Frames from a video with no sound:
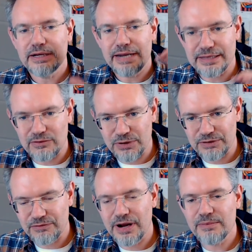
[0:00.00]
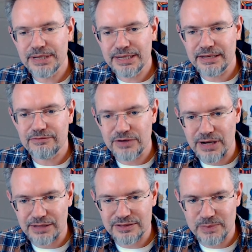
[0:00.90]
and then reframing it for
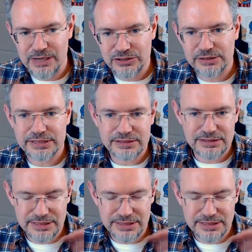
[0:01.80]
non-specialists,